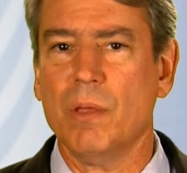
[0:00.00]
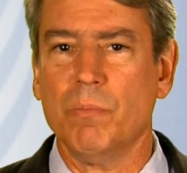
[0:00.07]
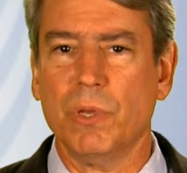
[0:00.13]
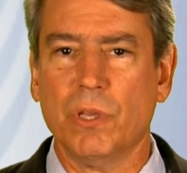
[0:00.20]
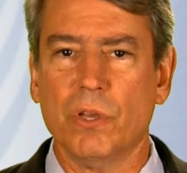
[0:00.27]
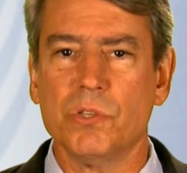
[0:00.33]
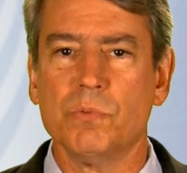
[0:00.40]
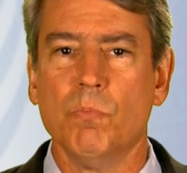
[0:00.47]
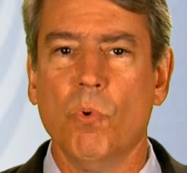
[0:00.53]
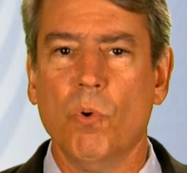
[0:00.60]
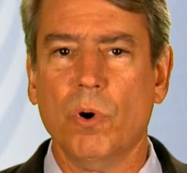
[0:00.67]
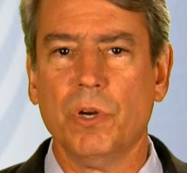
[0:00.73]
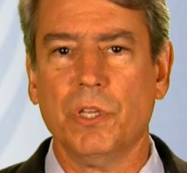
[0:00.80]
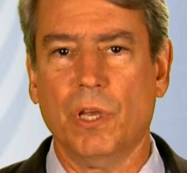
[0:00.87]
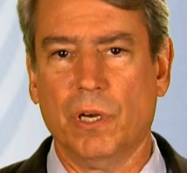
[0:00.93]
because
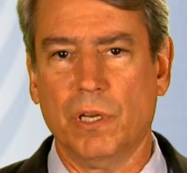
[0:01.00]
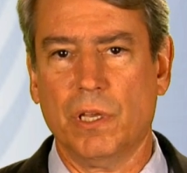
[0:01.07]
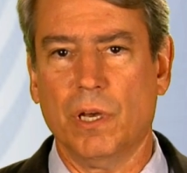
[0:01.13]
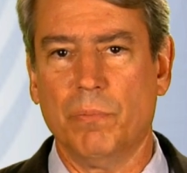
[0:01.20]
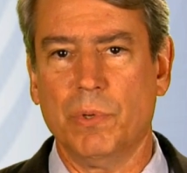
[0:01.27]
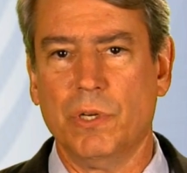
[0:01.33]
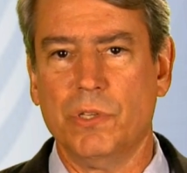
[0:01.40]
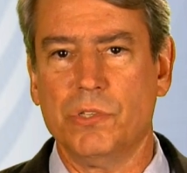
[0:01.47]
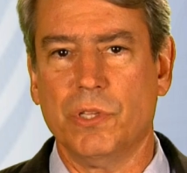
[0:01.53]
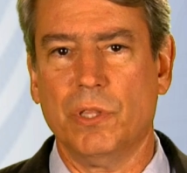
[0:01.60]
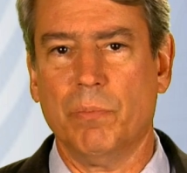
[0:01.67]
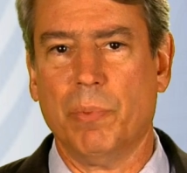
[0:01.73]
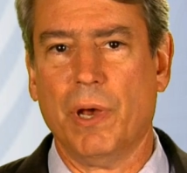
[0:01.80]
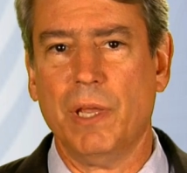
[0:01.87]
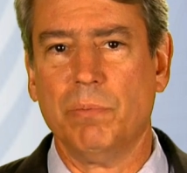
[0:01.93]
more young companies in
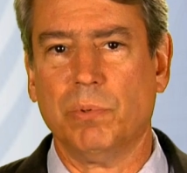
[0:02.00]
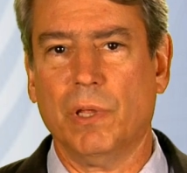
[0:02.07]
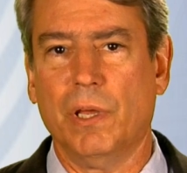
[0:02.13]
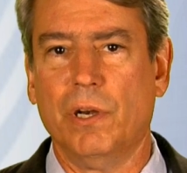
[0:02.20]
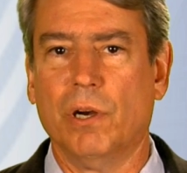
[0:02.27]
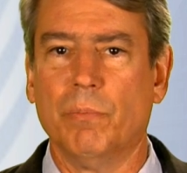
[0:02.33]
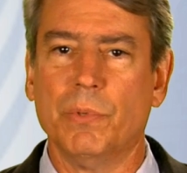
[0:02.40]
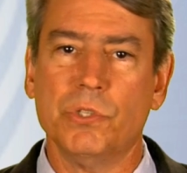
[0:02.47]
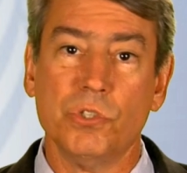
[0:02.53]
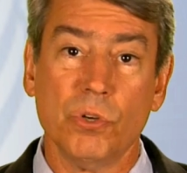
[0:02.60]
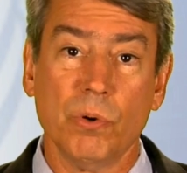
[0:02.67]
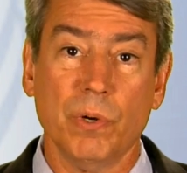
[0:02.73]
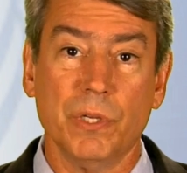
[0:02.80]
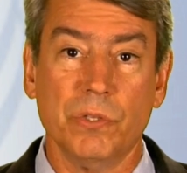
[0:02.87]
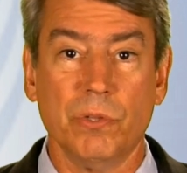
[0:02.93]
the pipeline are
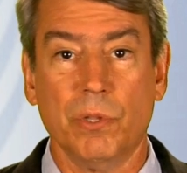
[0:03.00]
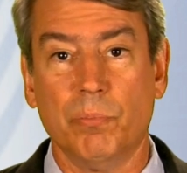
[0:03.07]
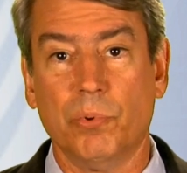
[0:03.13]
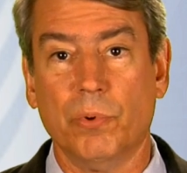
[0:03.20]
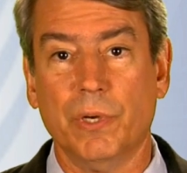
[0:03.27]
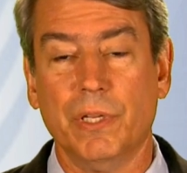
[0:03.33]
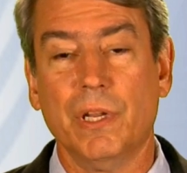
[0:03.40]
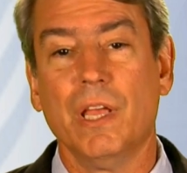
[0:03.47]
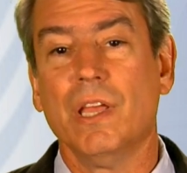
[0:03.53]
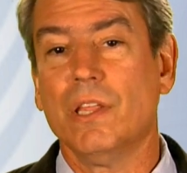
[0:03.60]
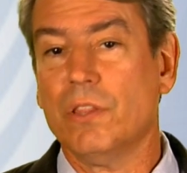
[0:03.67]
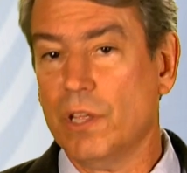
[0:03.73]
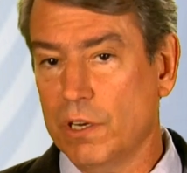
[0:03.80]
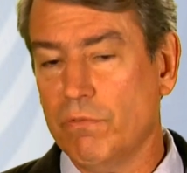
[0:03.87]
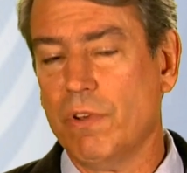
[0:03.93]
maturing to the point
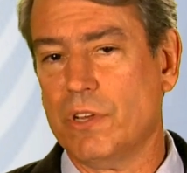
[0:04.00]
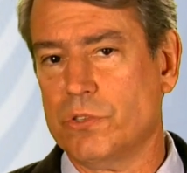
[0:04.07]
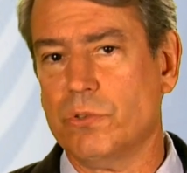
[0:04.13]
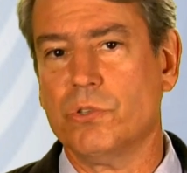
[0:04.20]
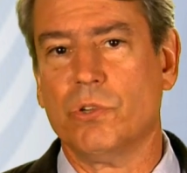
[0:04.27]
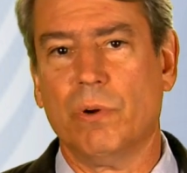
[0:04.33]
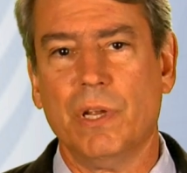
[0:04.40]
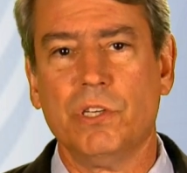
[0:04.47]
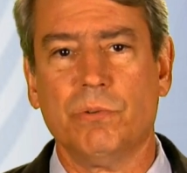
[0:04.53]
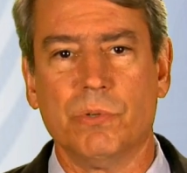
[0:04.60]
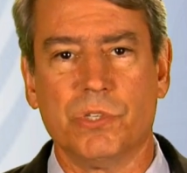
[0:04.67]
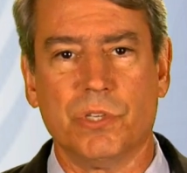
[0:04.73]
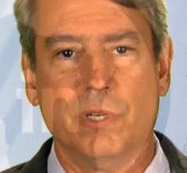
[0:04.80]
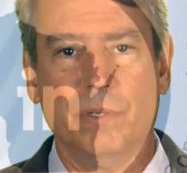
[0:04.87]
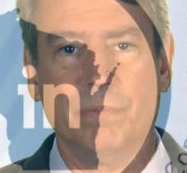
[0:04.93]
that investors are
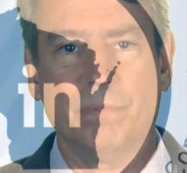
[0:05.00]
interested.